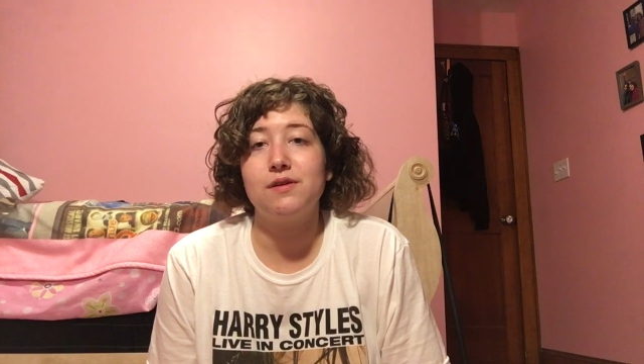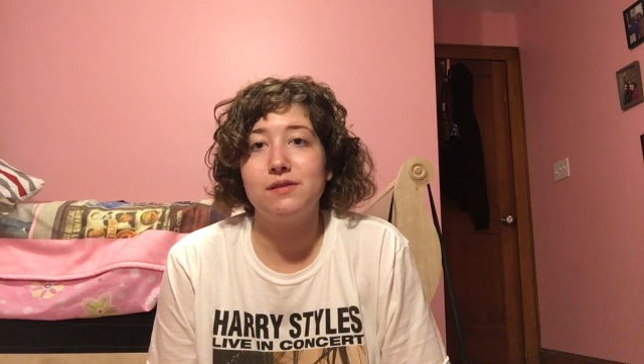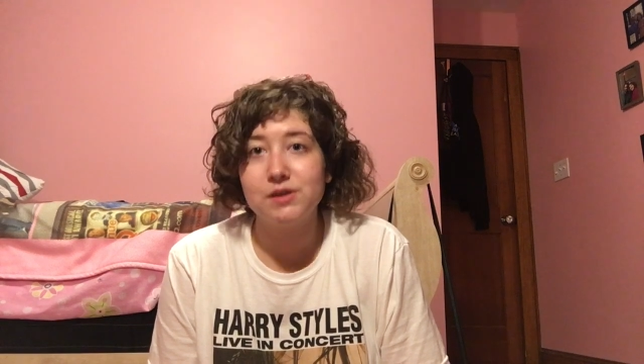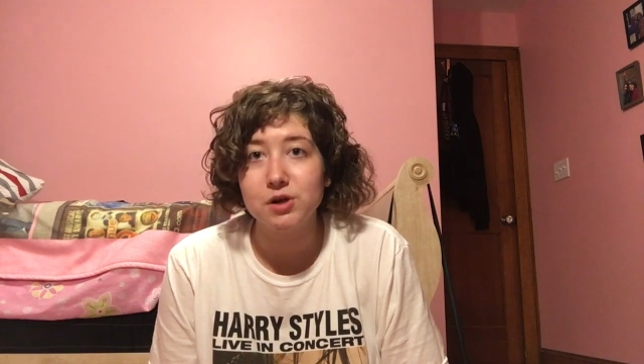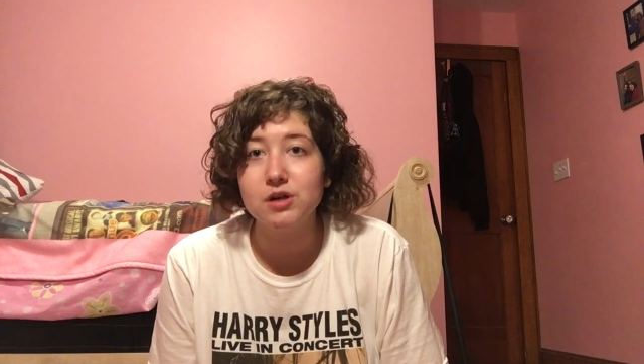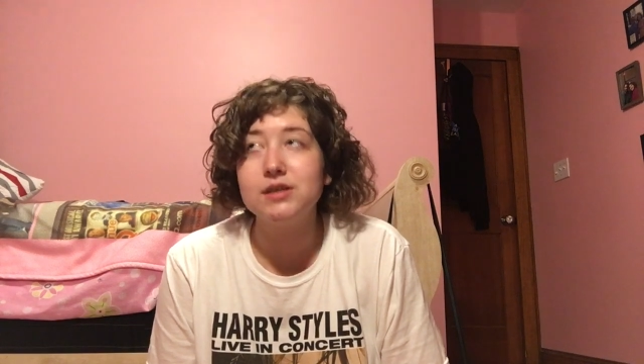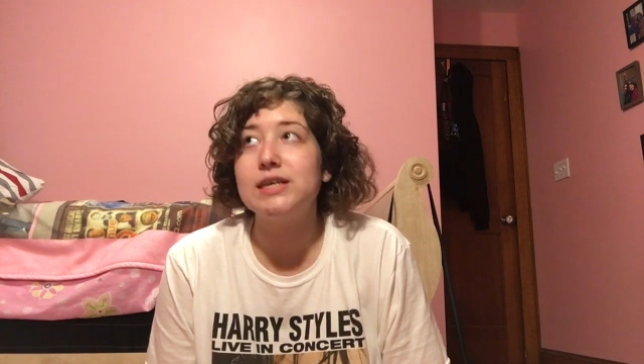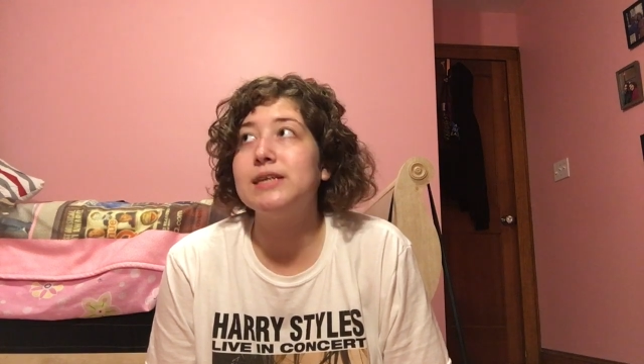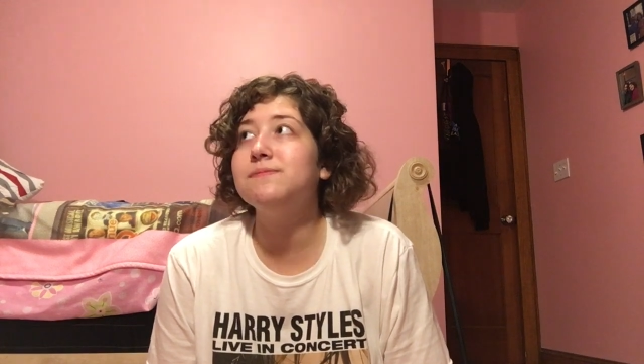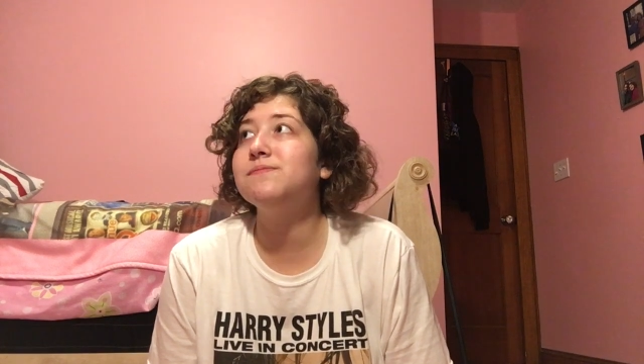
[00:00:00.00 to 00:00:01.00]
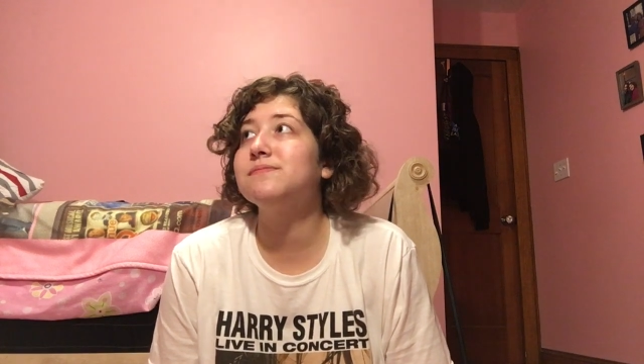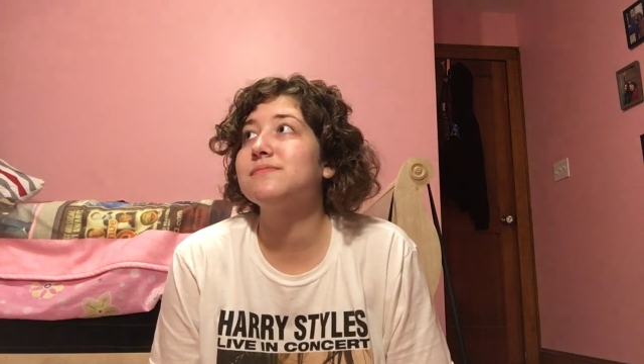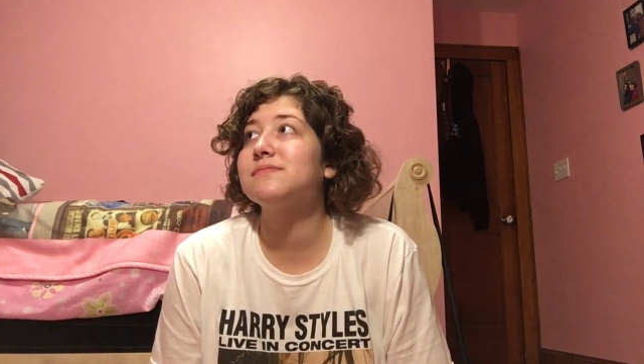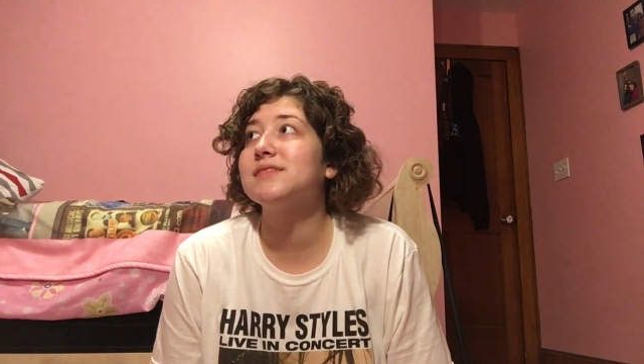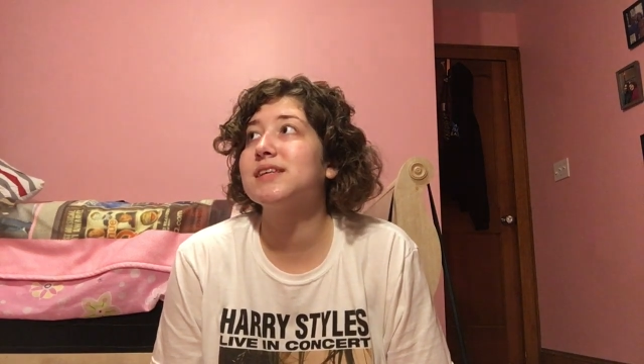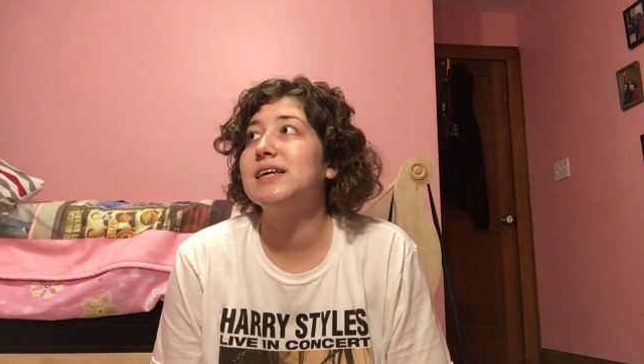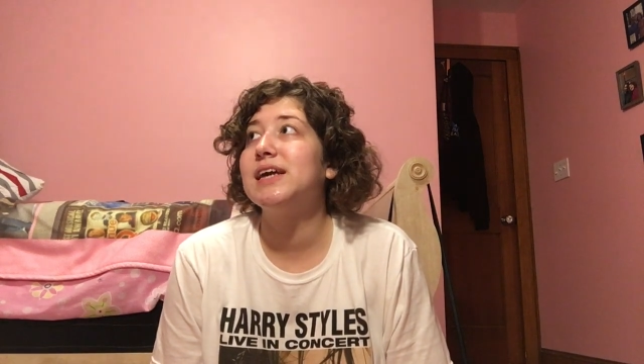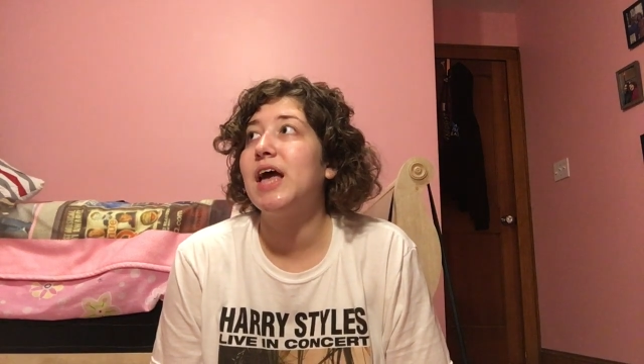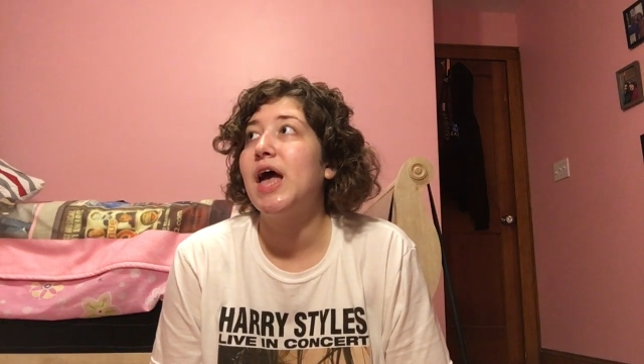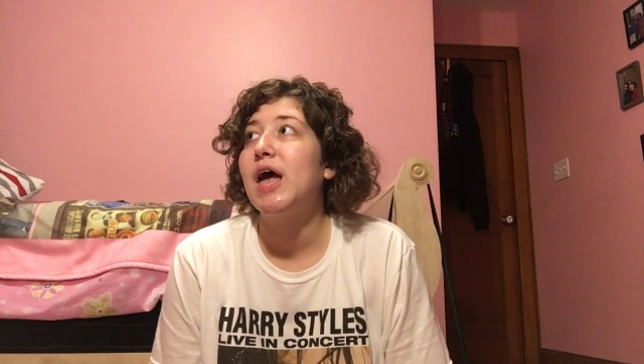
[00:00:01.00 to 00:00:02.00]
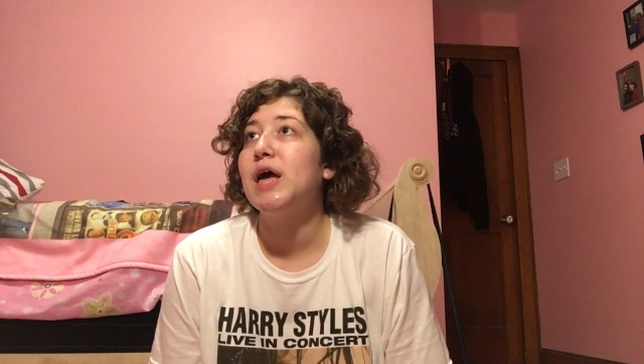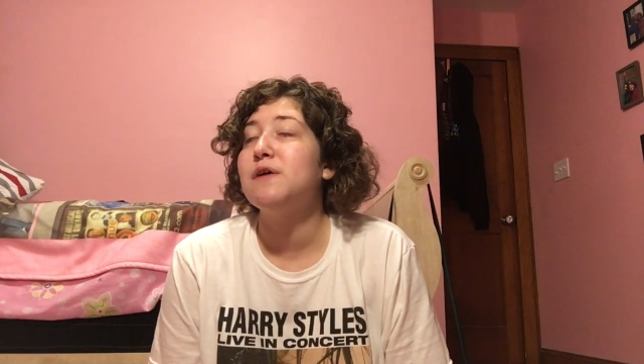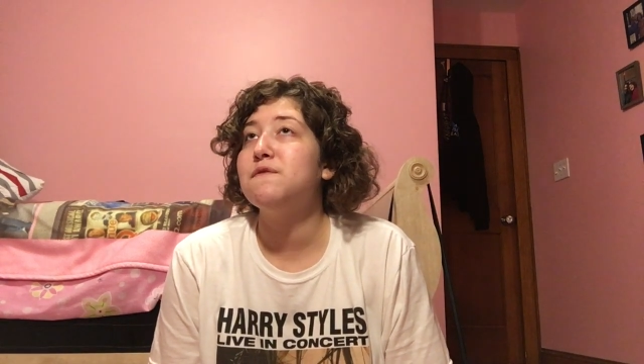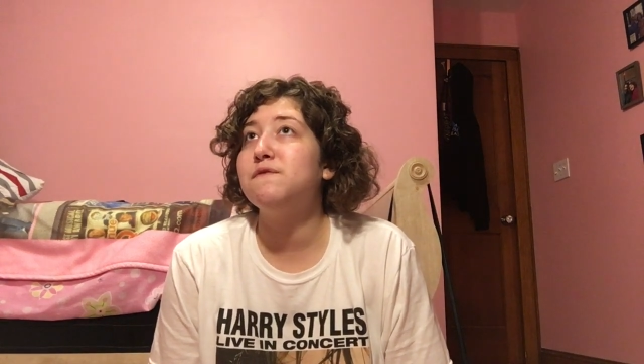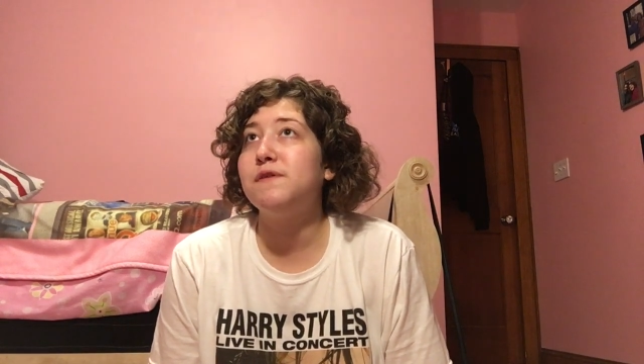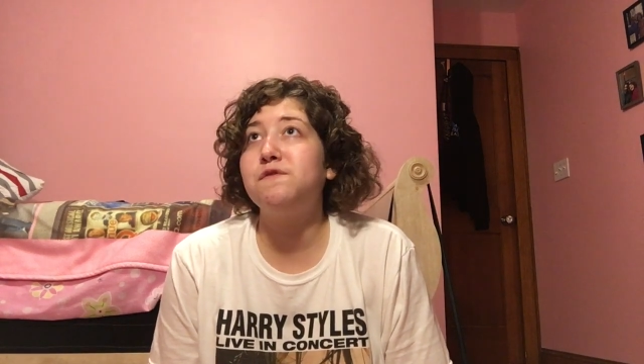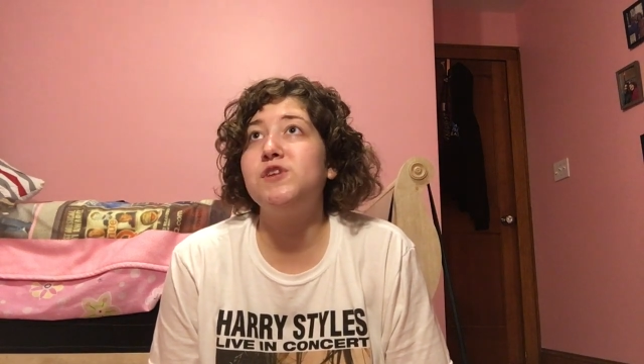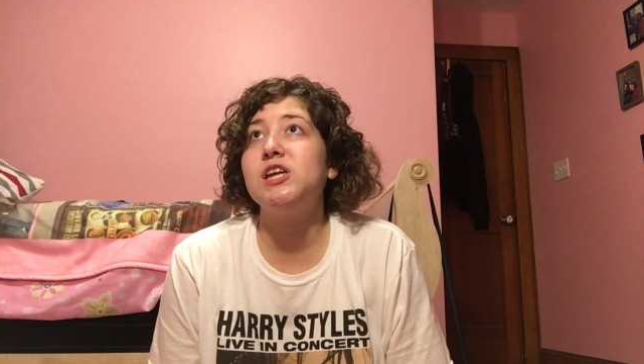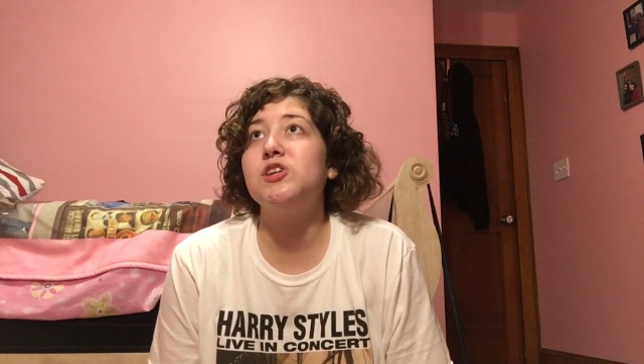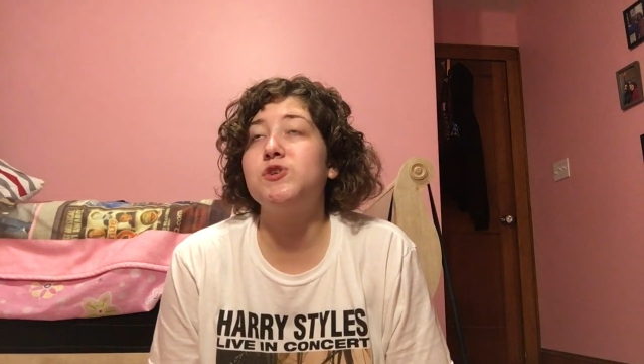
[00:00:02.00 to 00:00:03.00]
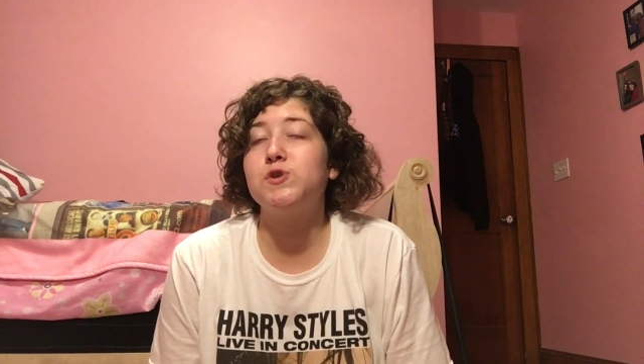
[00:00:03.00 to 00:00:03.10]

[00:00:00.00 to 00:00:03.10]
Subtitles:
literally 15